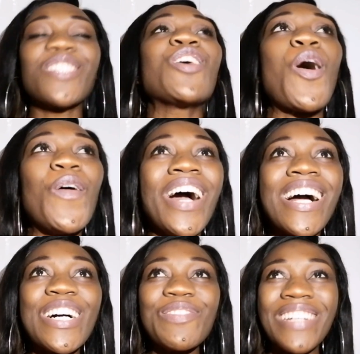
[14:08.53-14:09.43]
So
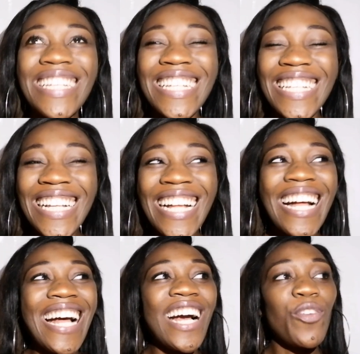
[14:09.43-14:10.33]

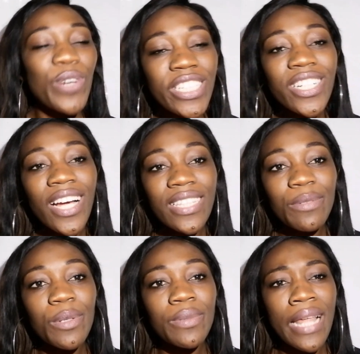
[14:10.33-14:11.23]
we should cut
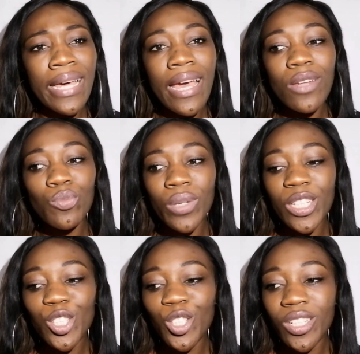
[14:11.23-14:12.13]
them some slack, and
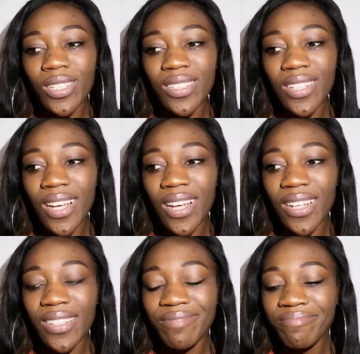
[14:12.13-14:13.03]
we should
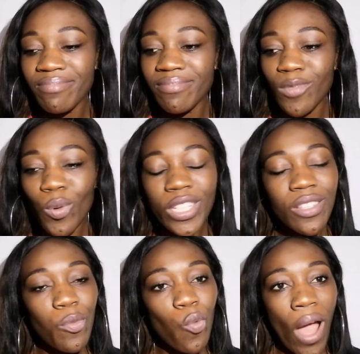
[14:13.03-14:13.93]

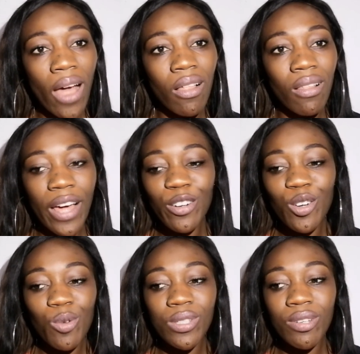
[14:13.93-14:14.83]
wish them well. I
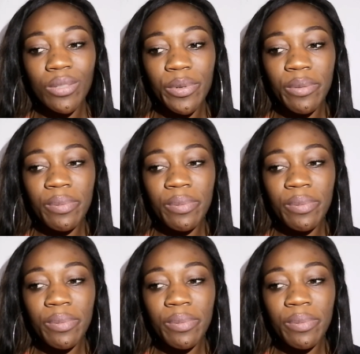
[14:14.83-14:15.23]
don't know who's going to be